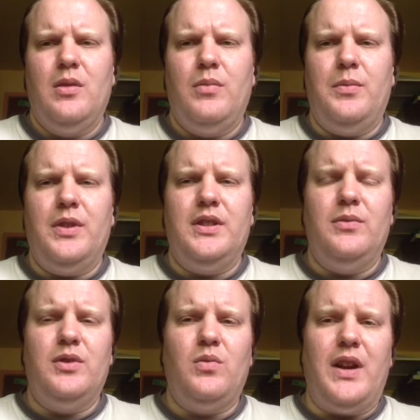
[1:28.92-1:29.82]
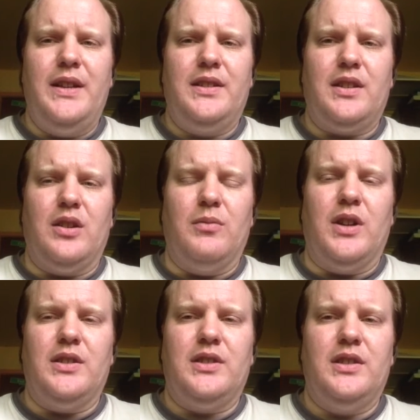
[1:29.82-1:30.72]
But because he was away so
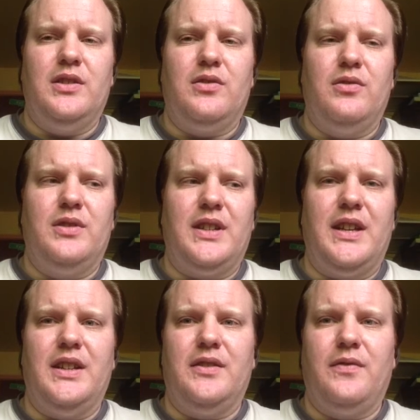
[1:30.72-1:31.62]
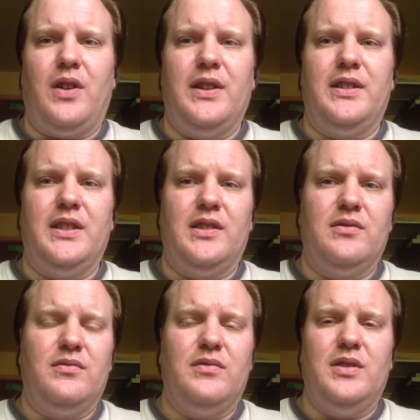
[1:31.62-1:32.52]
much in the Crusades fighting
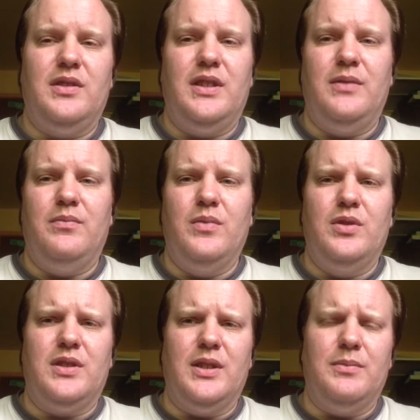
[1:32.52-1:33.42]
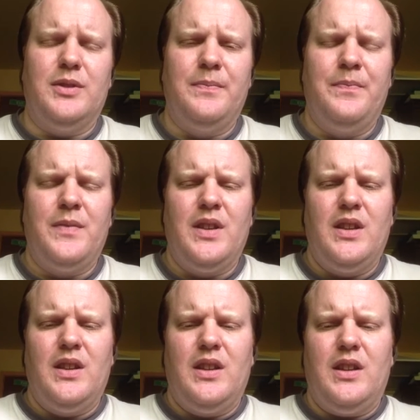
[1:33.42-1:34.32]
the, the Muslims,
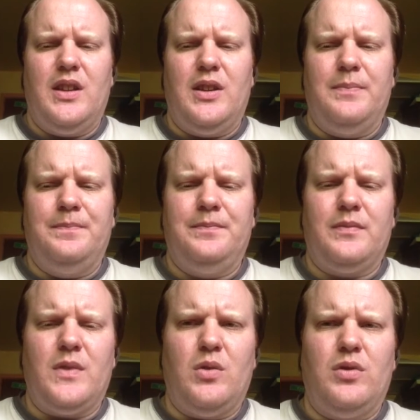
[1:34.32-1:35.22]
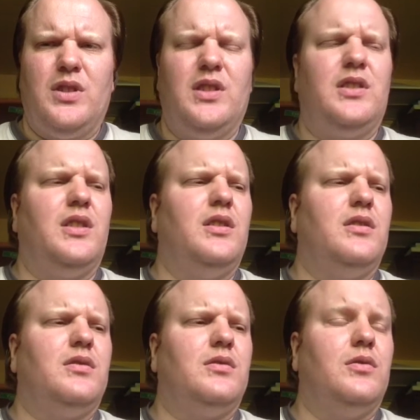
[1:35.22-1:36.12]
um, or was it the
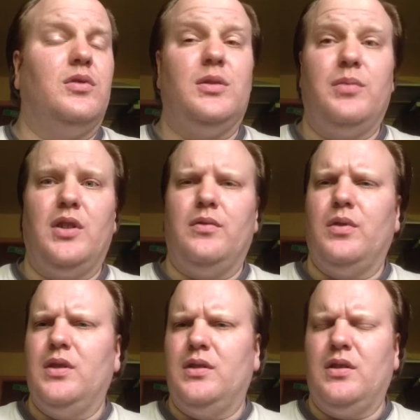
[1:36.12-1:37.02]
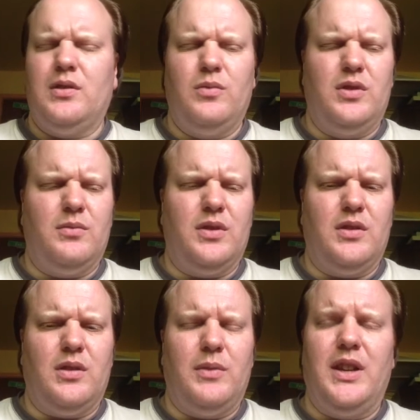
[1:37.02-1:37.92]
Turks, or was it both? Were the Turks Muslims at the
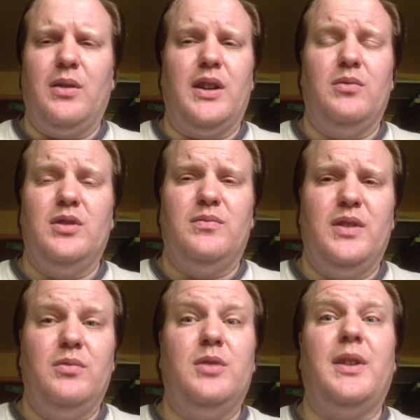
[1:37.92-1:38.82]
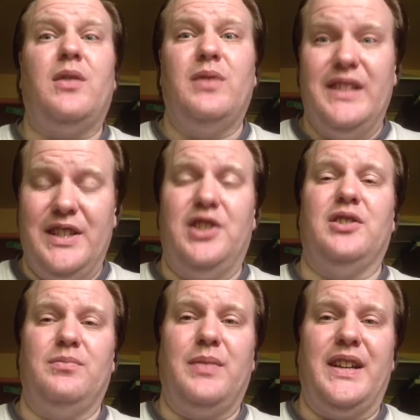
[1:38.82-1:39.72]
time? Anyway, it was it was about
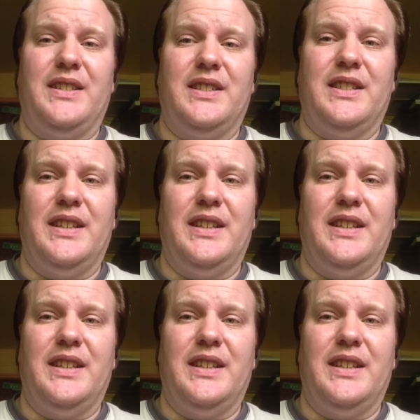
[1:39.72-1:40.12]
religion, basically.